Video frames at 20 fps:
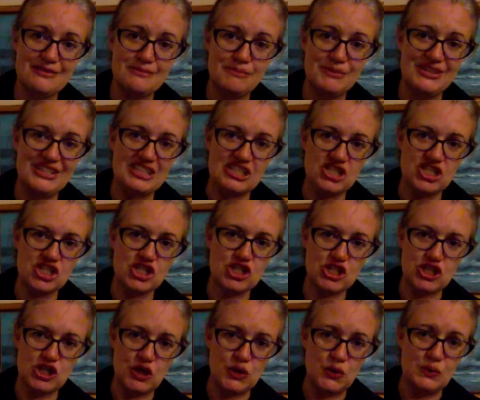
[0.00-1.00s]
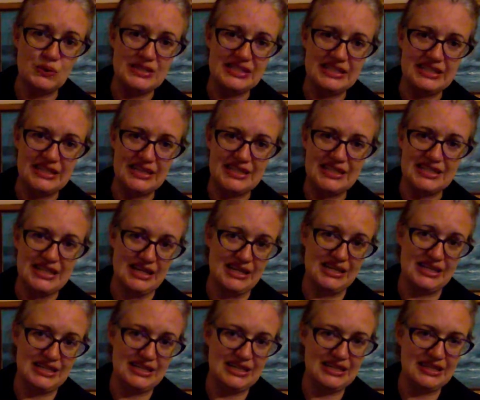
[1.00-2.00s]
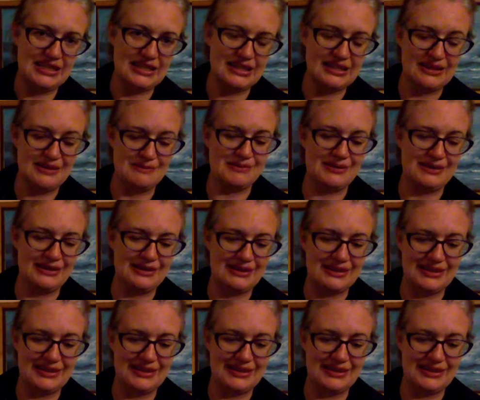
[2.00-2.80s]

but it's just so teeny tiny that I'm